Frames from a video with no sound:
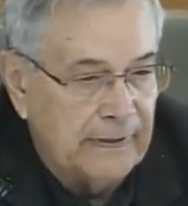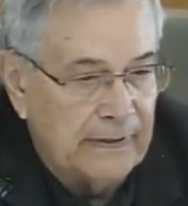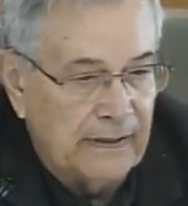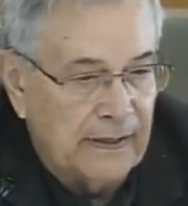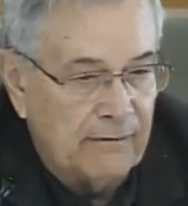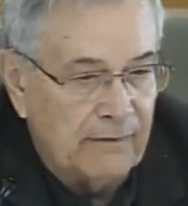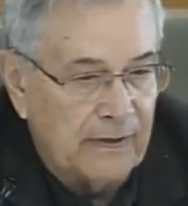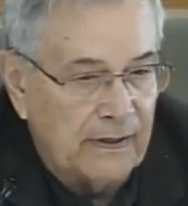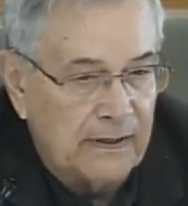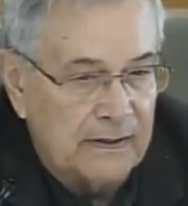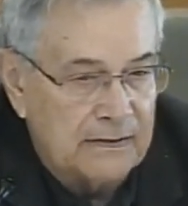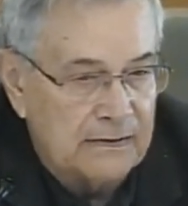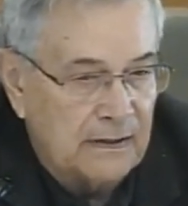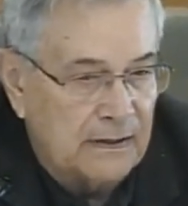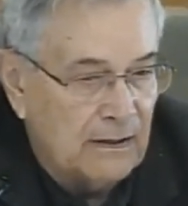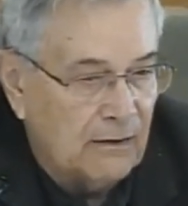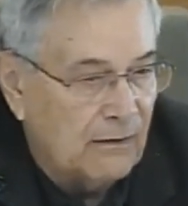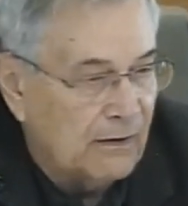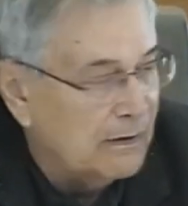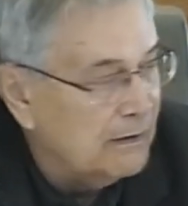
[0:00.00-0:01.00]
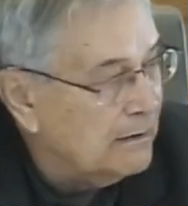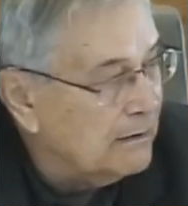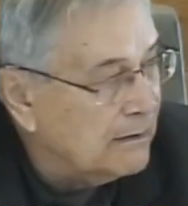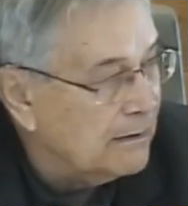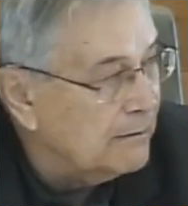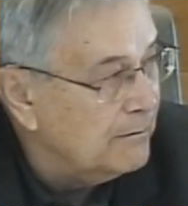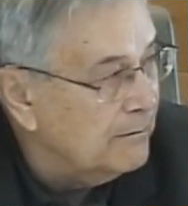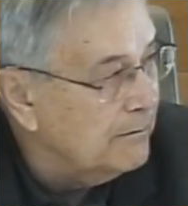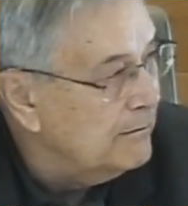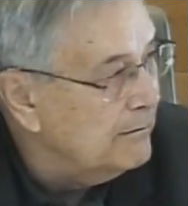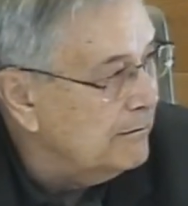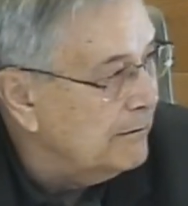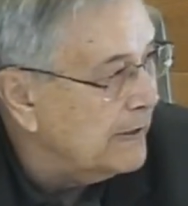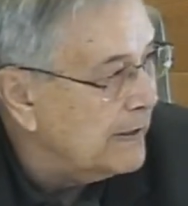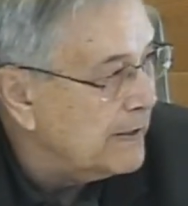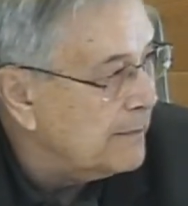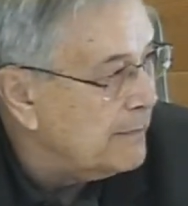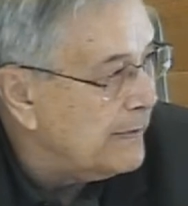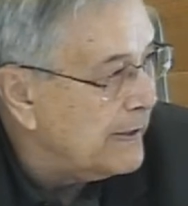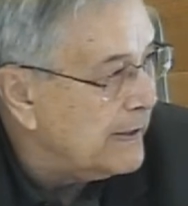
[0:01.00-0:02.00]
everything is accounted by
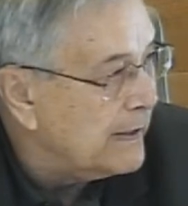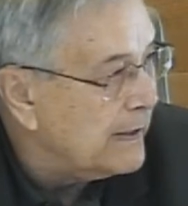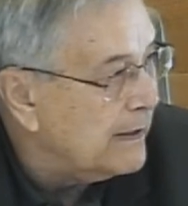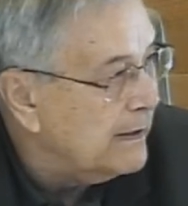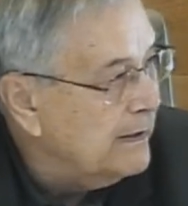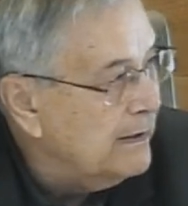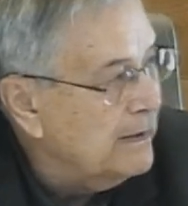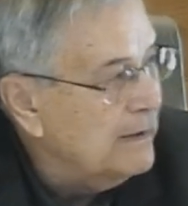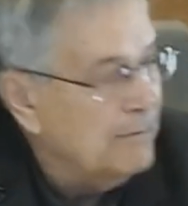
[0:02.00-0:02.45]
the penny.